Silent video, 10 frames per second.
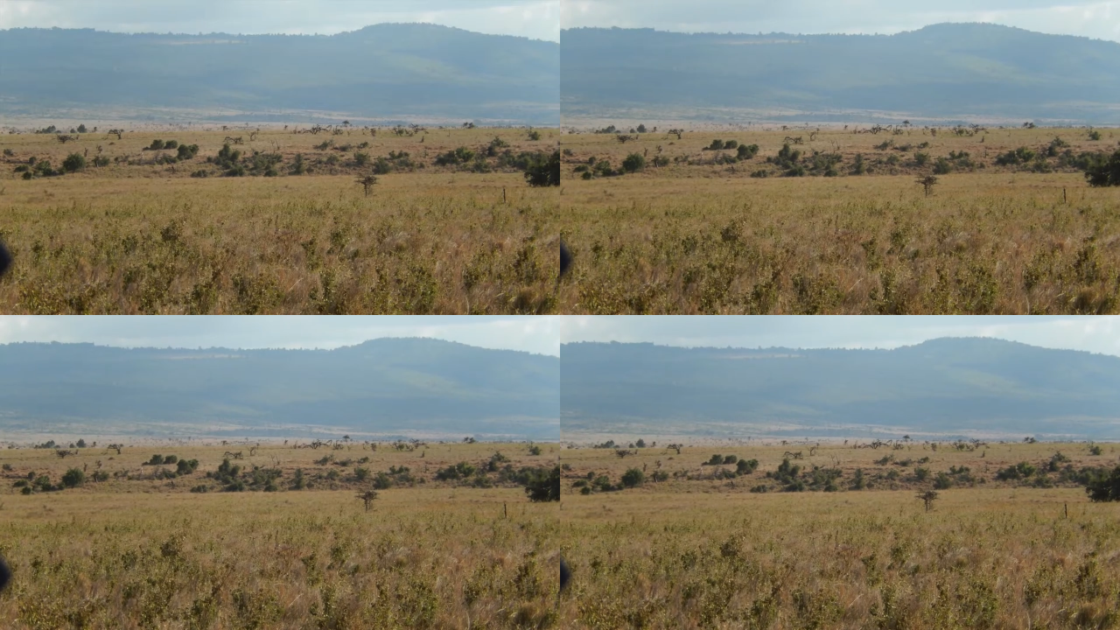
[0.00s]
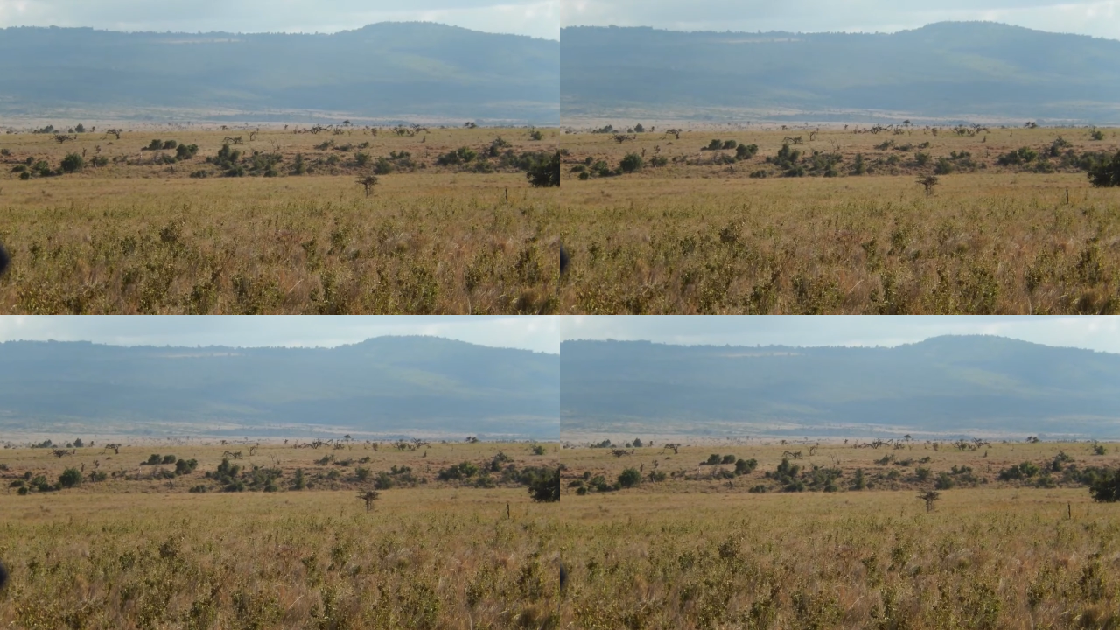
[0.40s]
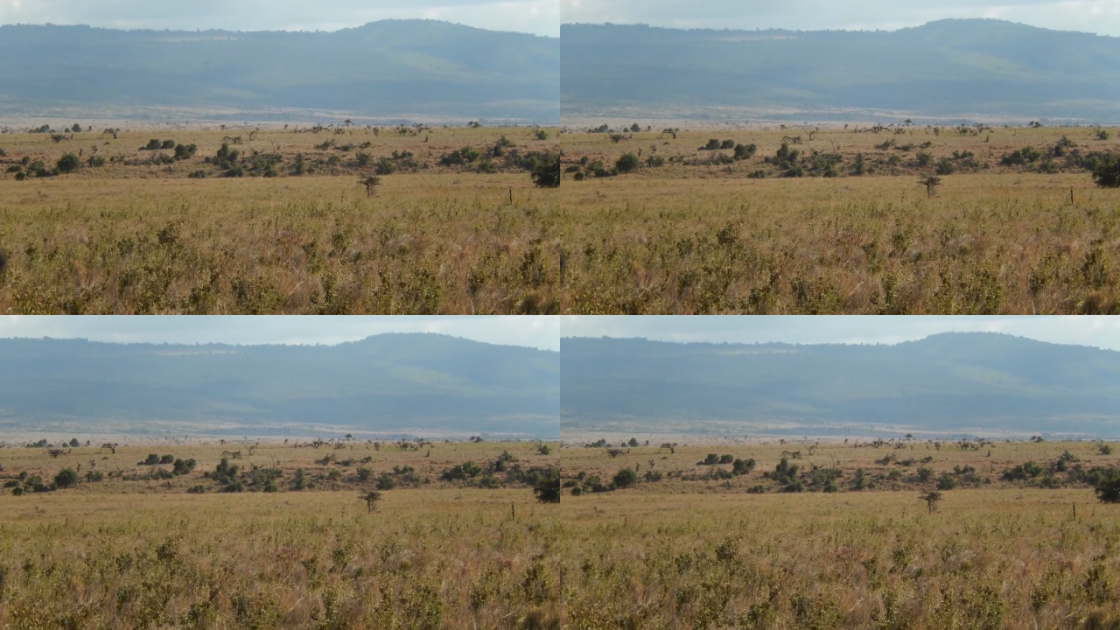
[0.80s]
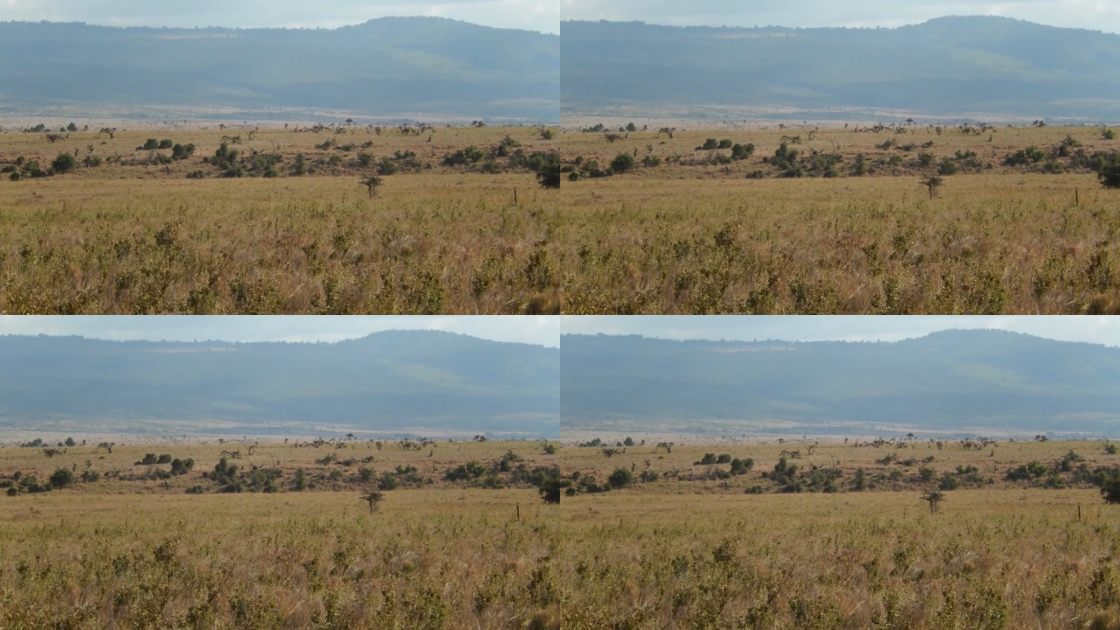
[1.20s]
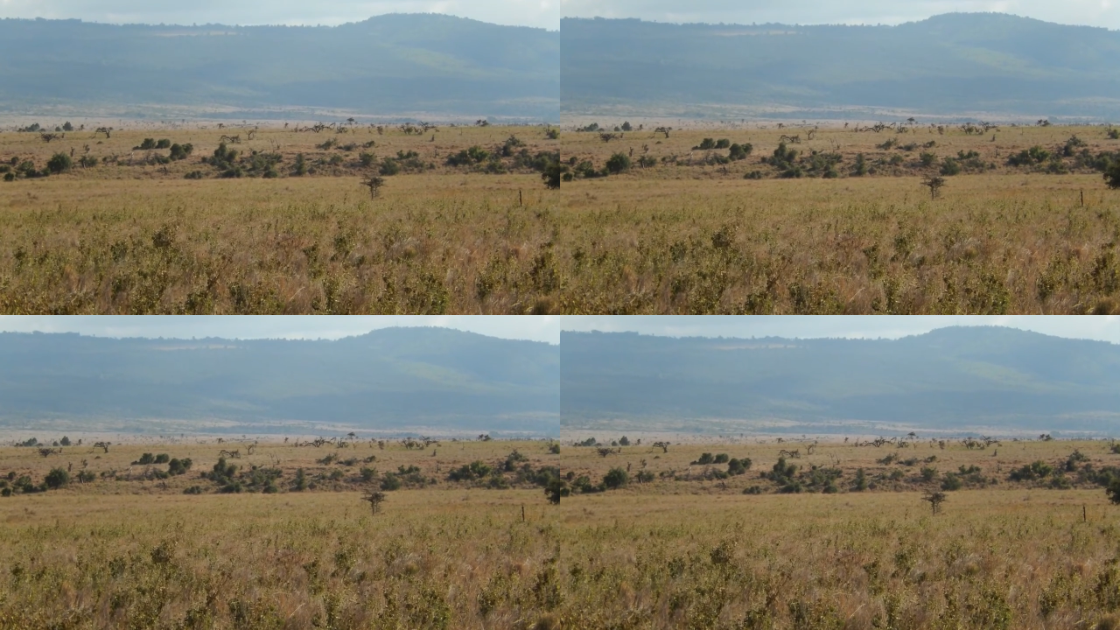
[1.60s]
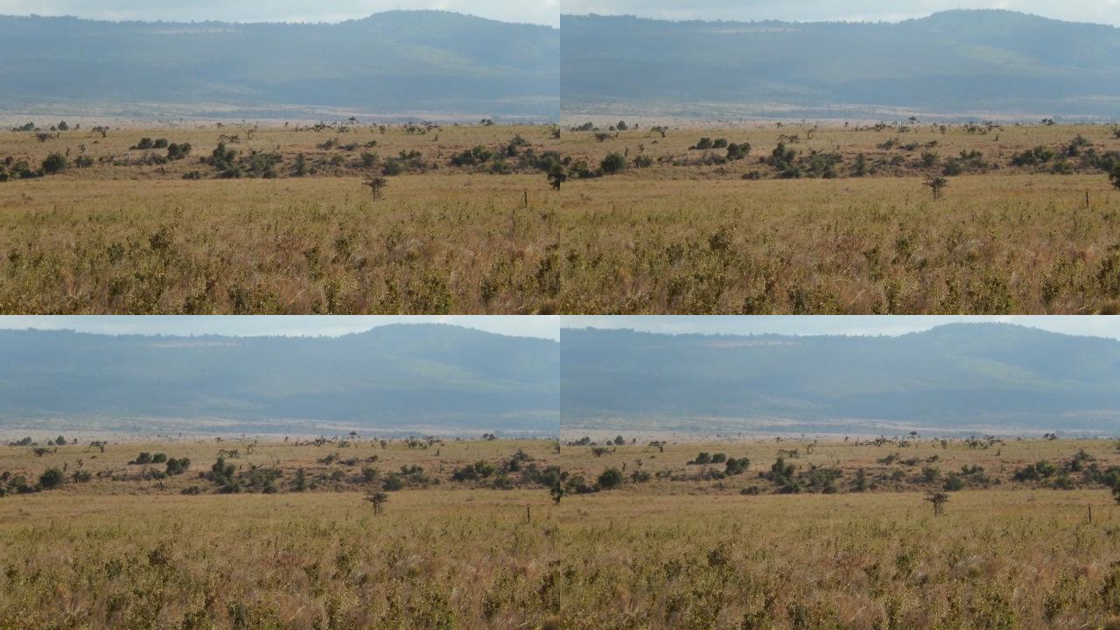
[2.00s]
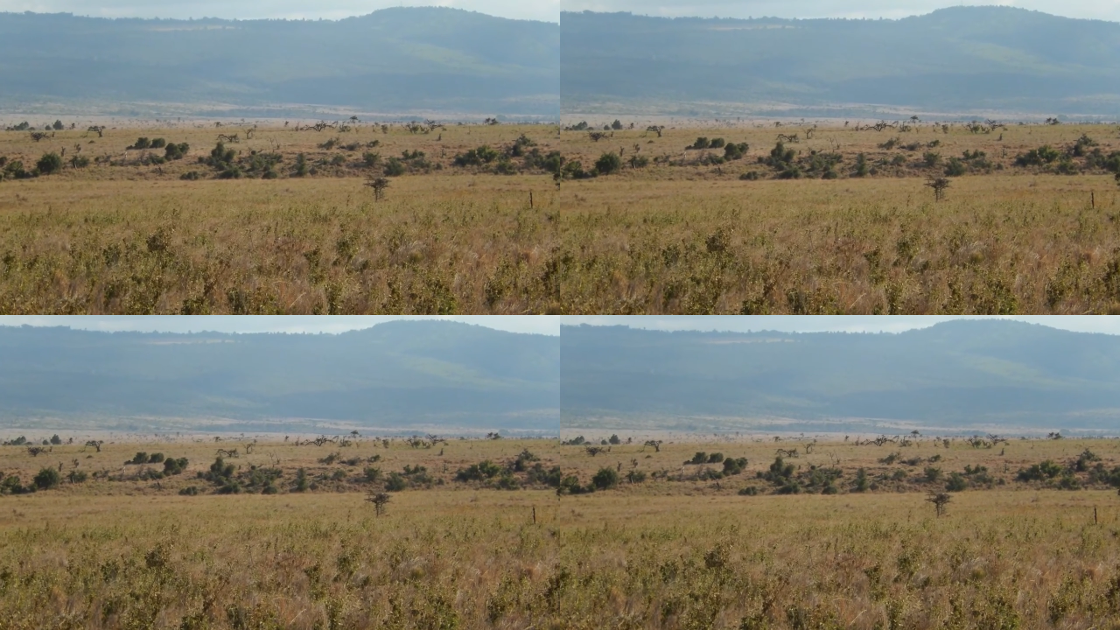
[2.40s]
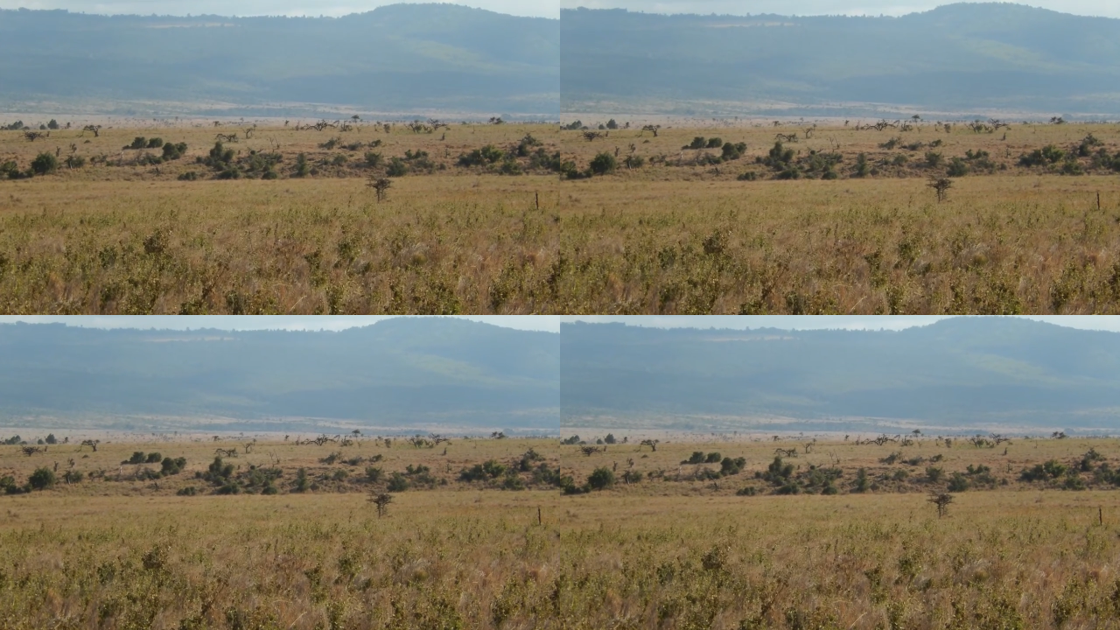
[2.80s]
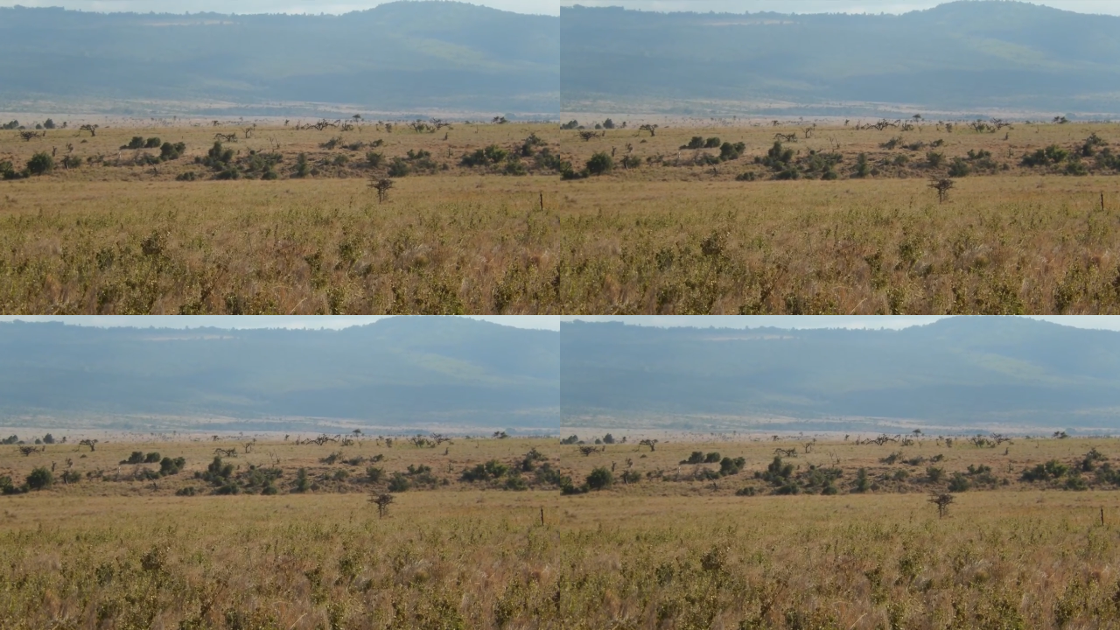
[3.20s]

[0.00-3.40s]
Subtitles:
No face is visible, so there are no lips to read.